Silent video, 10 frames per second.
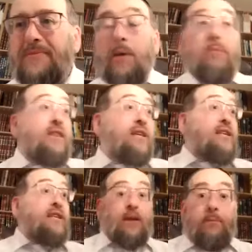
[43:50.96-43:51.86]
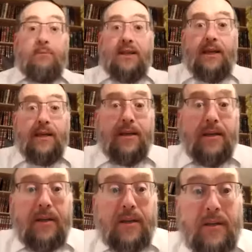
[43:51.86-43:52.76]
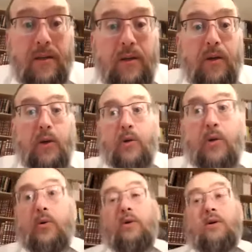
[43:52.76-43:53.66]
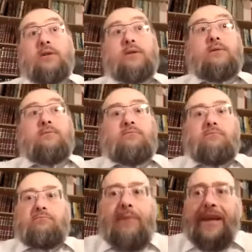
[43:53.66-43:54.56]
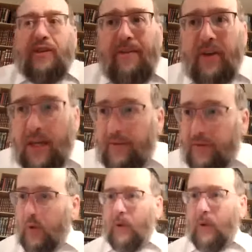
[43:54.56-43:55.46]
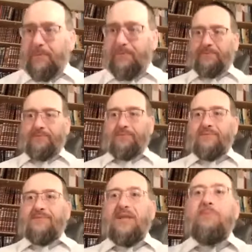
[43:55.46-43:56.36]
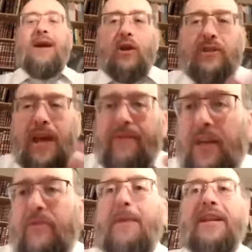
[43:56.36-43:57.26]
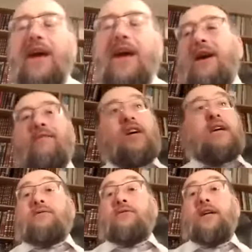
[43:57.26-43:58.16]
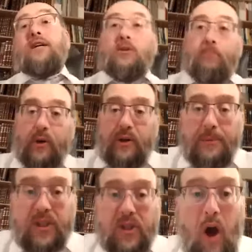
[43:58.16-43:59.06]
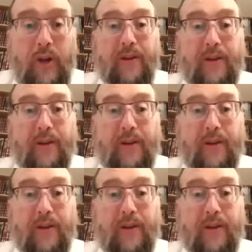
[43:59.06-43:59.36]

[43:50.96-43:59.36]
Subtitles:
But this is somebody who may not have a chiyuv at all. He may not have a chiyuv. He may never have a chiyuv. This Purim is gone.